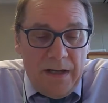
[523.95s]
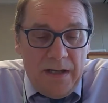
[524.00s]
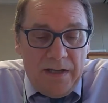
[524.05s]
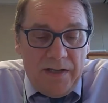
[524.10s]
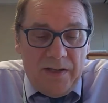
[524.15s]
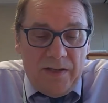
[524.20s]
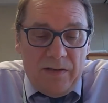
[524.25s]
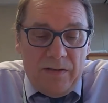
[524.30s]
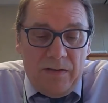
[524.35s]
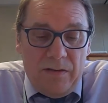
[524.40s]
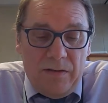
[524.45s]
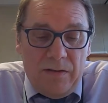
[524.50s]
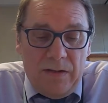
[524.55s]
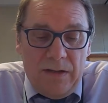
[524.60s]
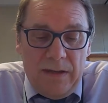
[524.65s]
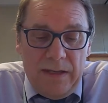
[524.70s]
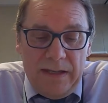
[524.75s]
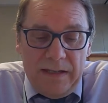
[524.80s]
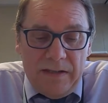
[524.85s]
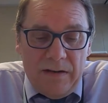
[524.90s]

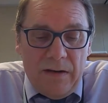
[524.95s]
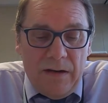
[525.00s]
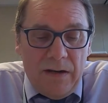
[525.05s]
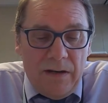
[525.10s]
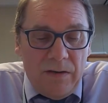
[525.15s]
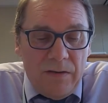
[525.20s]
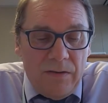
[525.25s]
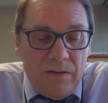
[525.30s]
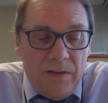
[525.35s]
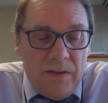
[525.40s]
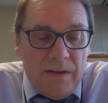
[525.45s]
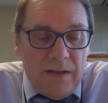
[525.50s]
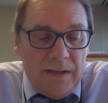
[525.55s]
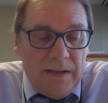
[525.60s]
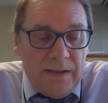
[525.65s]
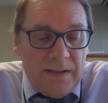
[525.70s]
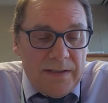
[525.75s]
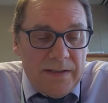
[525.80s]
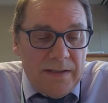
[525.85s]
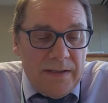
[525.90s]
so these aren't new
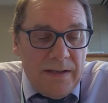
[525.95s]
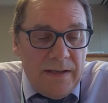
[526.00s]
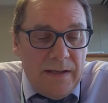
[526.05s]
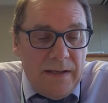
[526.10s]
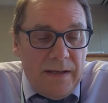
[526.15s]
things.